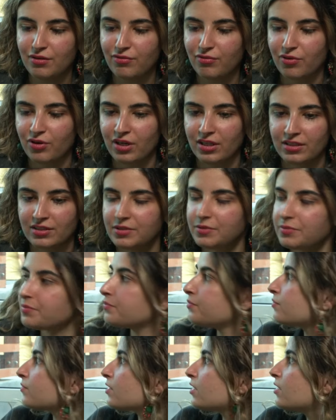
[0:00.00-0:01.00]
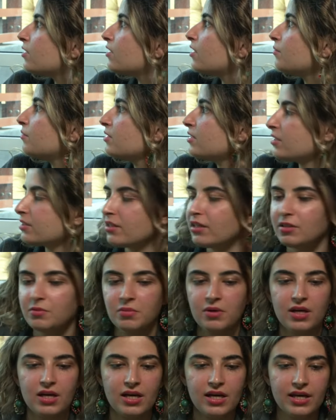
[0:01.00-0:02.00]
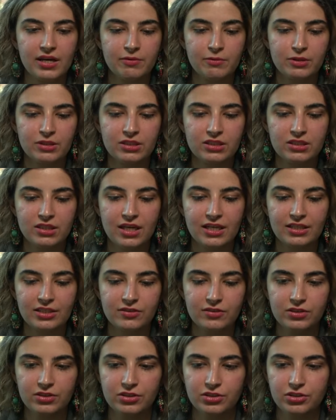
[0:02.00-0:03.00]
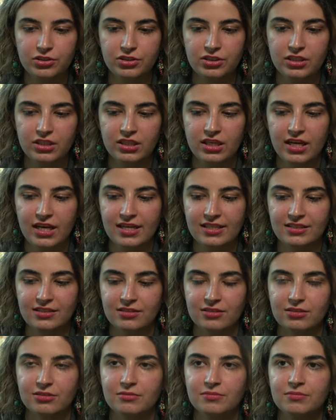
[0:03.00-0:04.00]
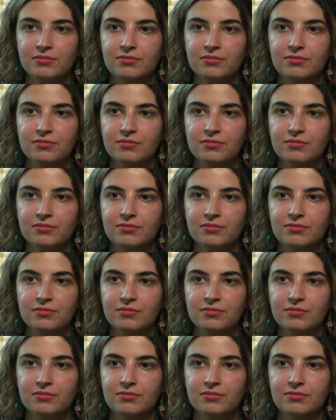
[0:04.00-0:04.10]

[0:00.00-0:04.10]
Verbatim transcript: for us? Let me start by which side do you think you're going to castle?